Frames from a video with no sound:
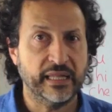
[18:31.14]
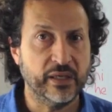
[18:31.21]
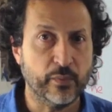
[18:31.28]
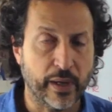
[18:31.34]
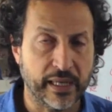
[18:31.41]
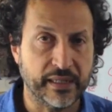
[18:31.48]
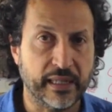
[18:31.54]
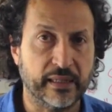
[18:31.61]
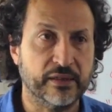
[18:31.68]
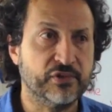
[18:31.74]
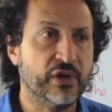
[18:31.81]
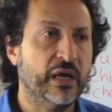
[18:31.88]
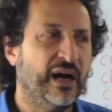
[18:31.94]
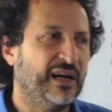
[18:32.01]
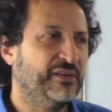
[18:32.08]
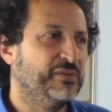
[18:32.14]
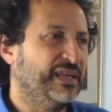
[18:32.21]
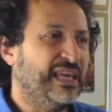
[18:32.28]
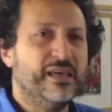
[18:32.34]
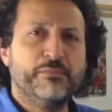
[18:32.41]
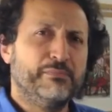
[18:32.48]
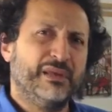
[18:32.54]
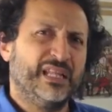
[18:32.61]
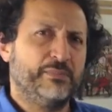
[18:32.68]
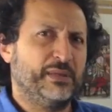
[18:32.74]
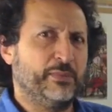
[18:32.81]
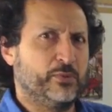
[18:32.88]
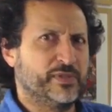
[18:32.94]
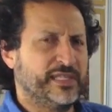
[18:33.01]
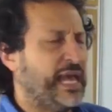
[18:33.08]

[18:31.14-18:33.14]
anyway in English. I don't hear many people